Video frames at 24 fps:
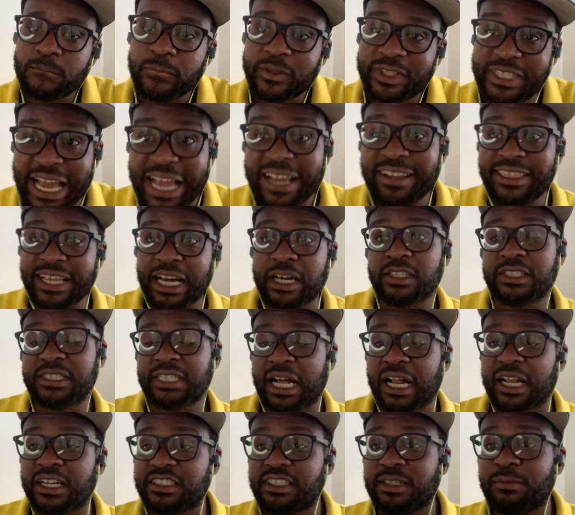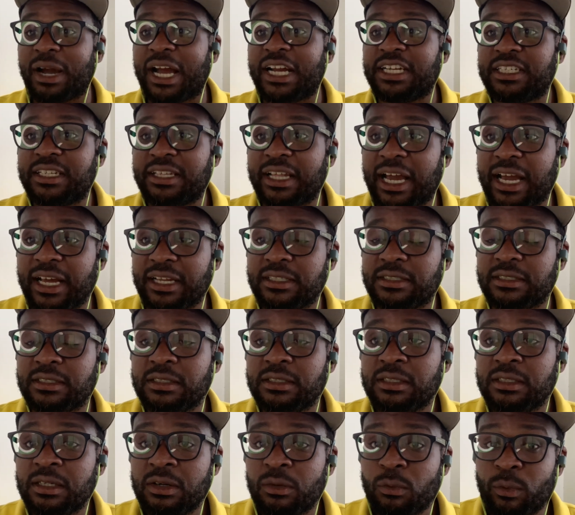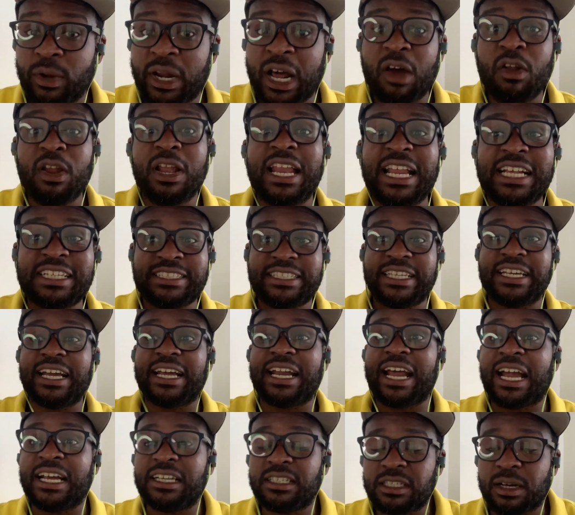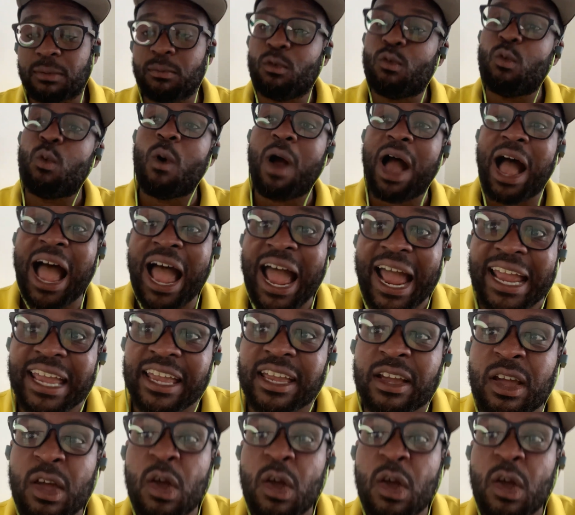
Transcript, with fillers: ten thousand dollars, imagine that. Without listing an item. Why?